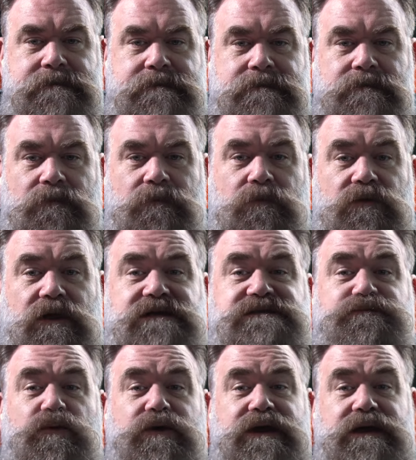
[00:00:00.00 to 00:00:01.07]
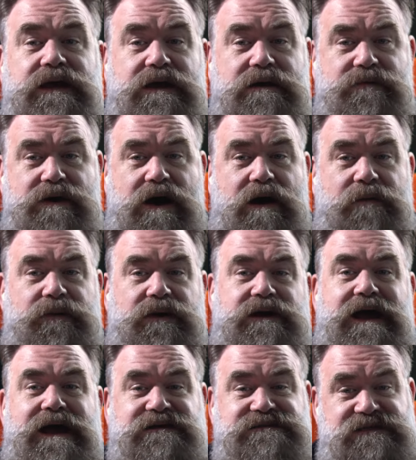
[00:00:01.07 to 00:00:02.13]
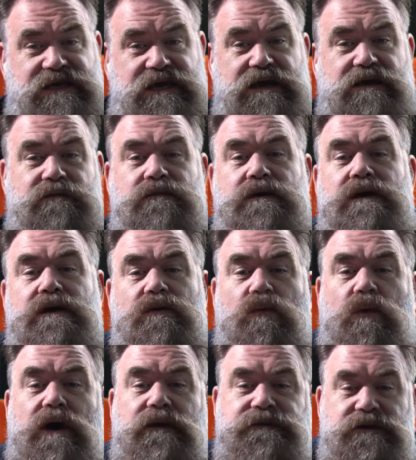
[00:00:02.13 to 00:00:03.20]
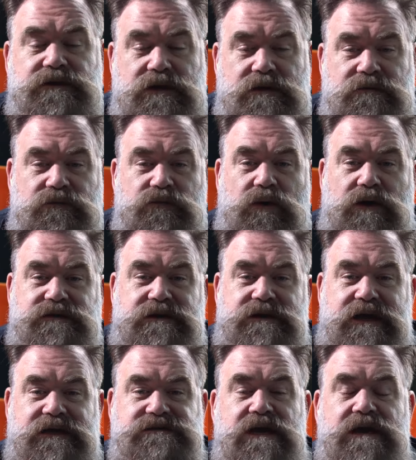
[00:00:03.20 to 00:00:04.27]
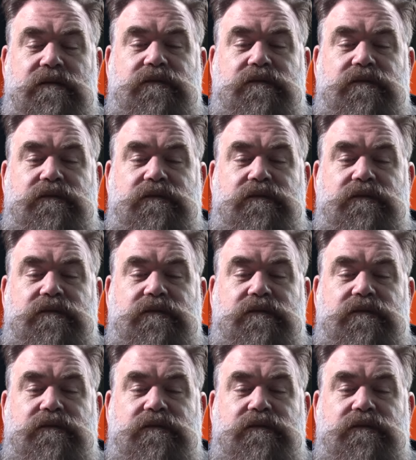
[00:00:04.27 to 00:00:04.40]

Let's bring him up and ask him what the next...